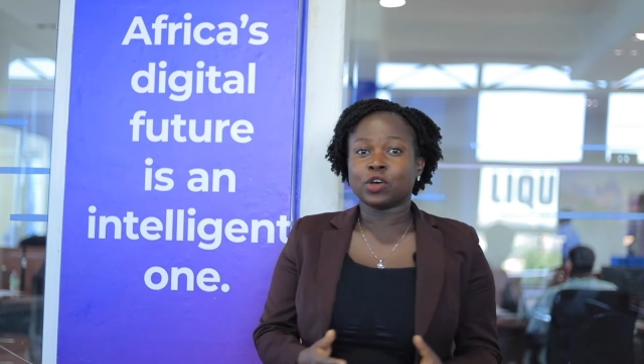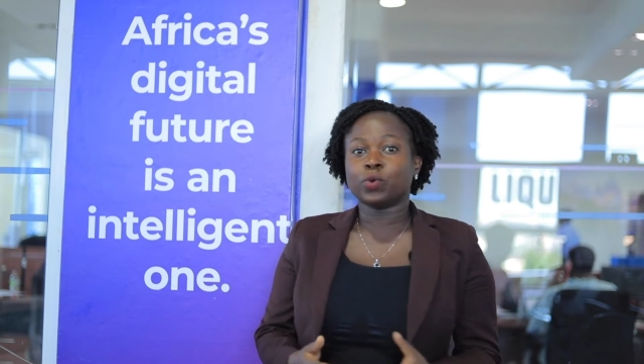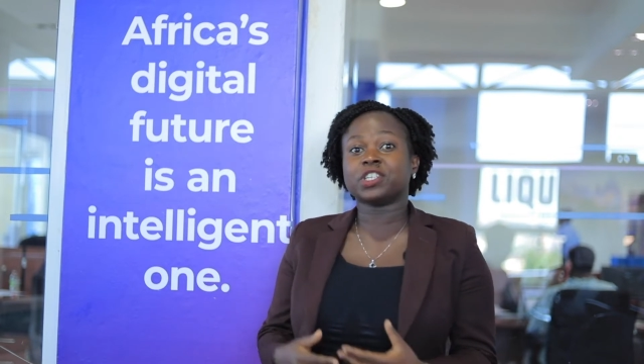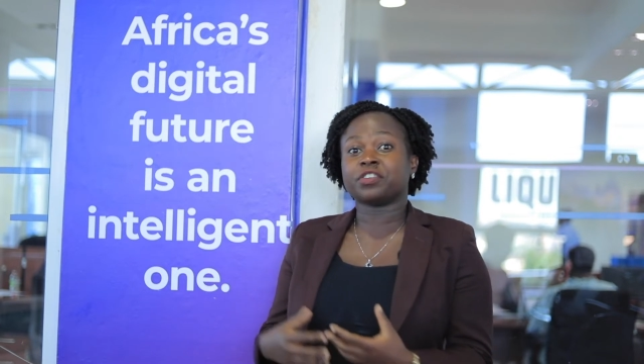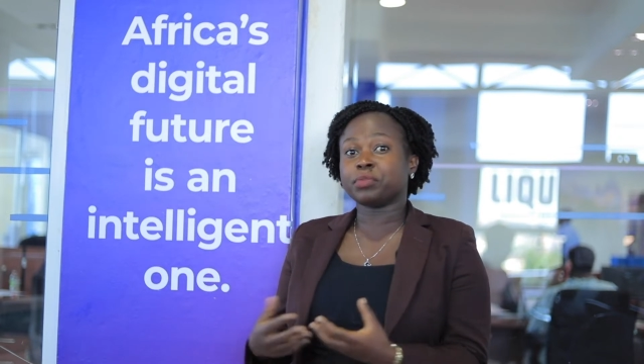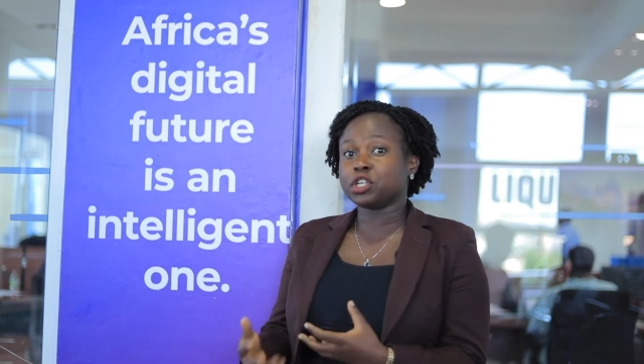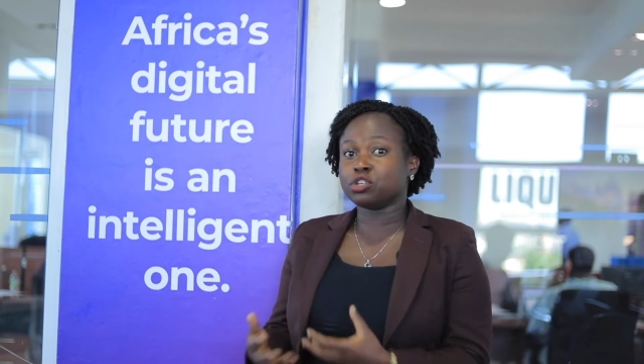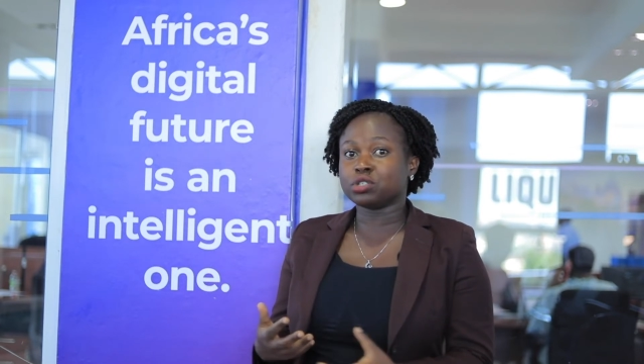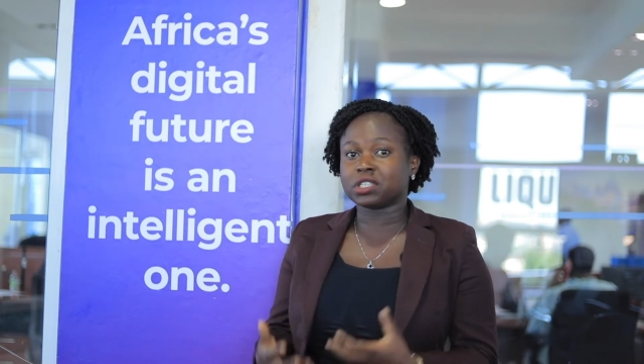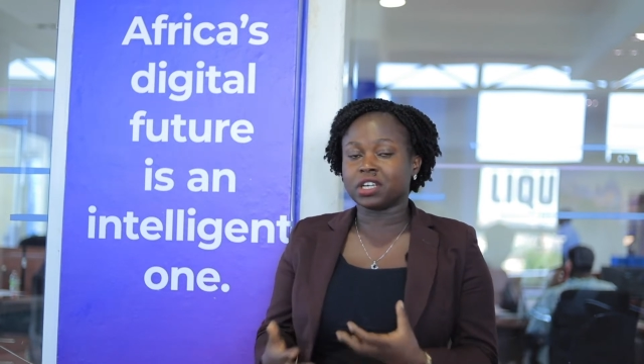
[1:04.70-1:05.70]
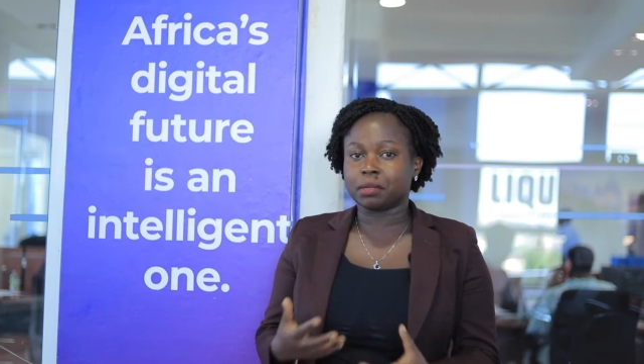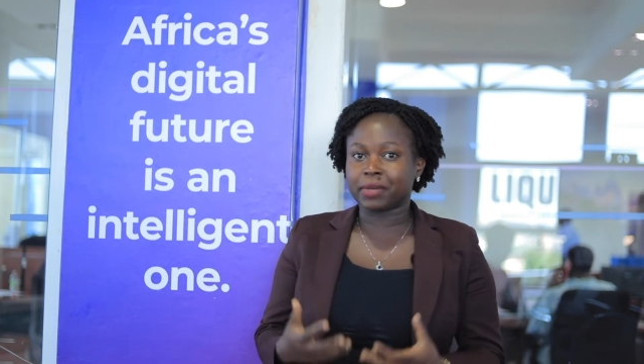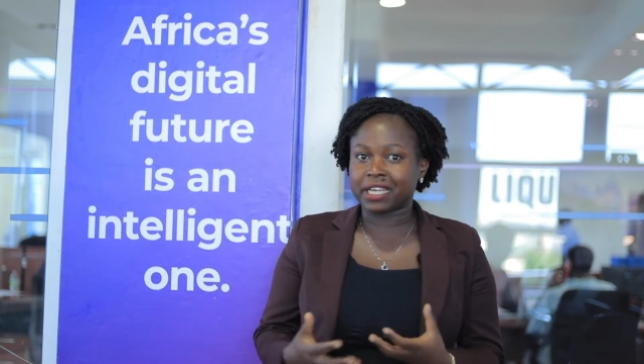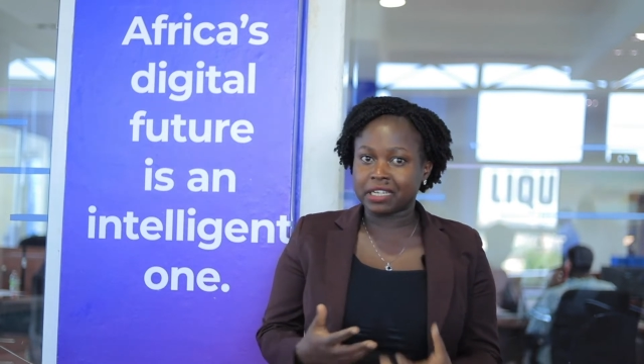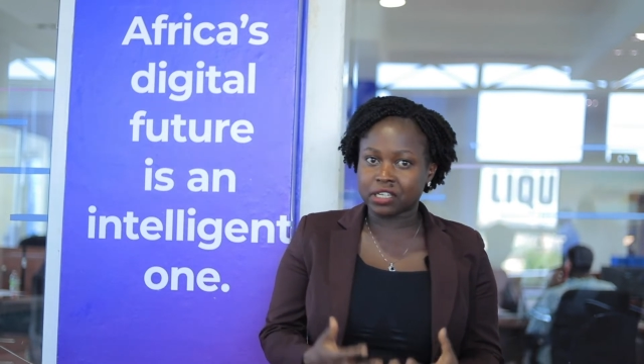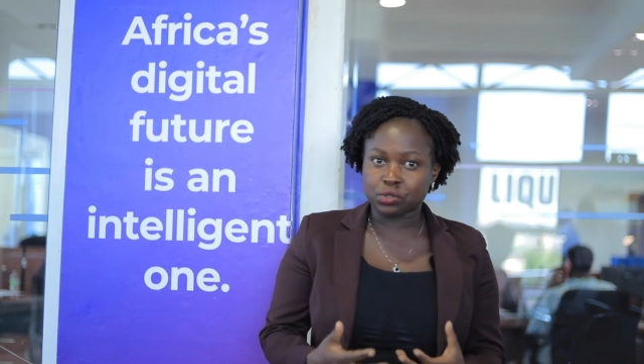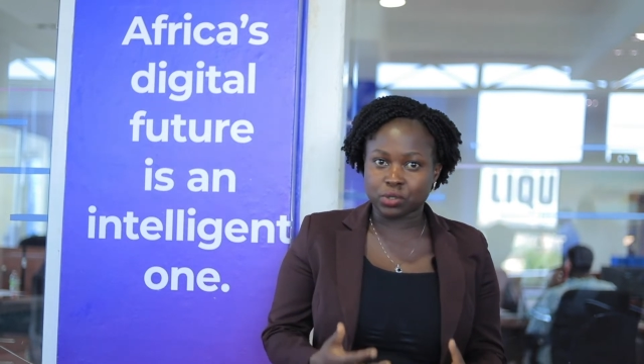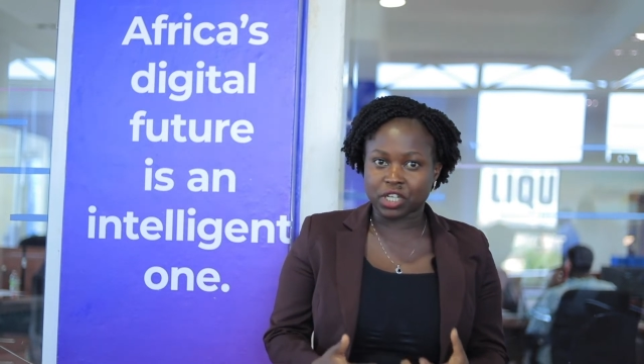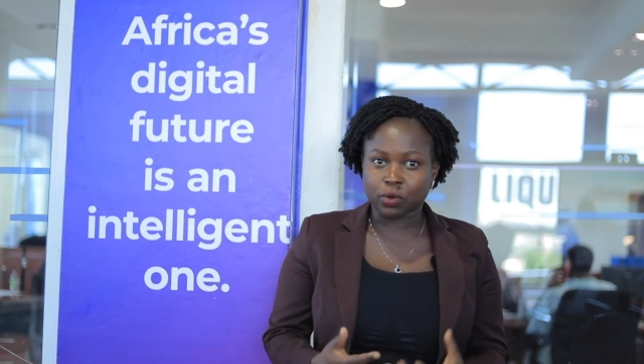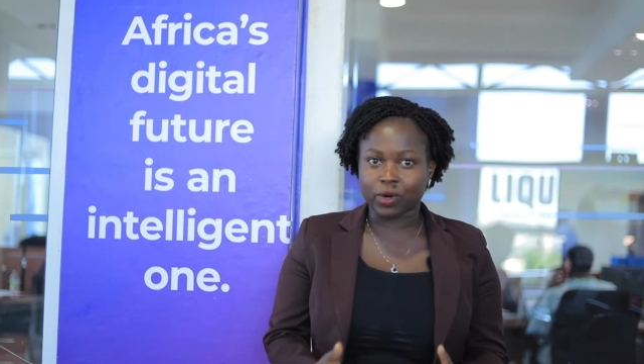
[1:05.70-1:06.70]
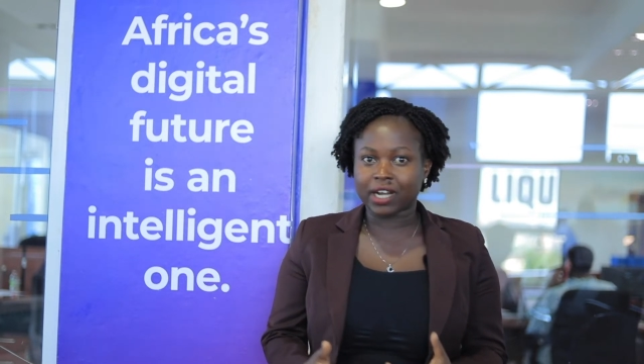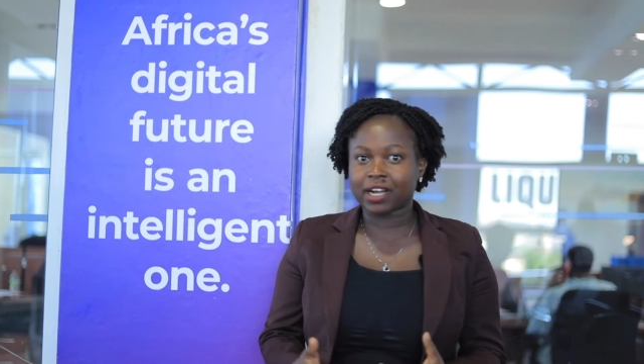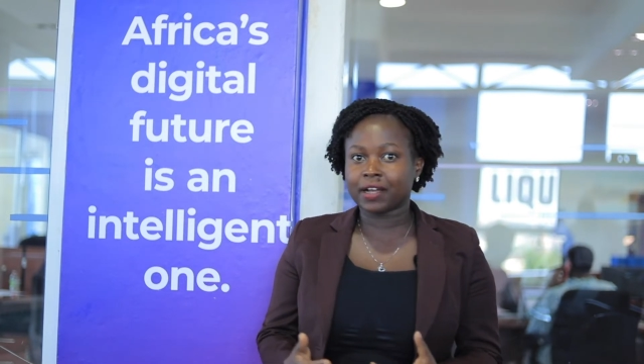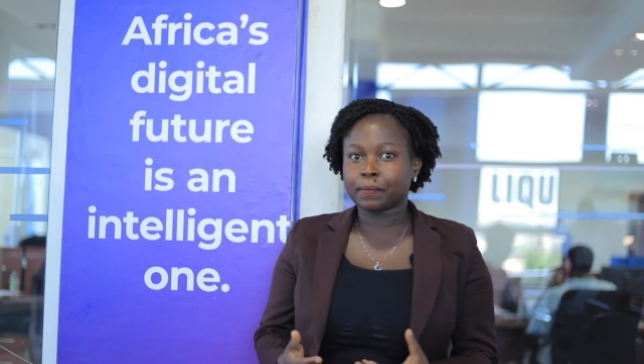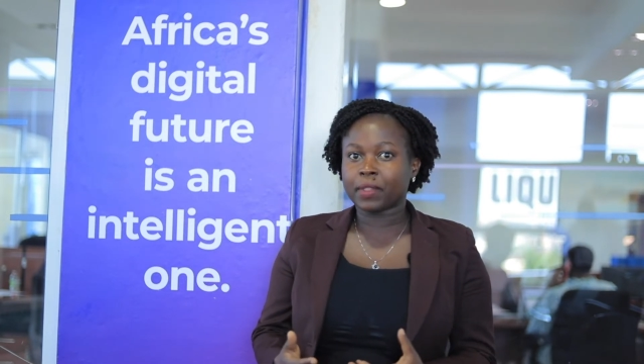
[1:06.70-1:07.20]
which I've been using in my day-to-day work,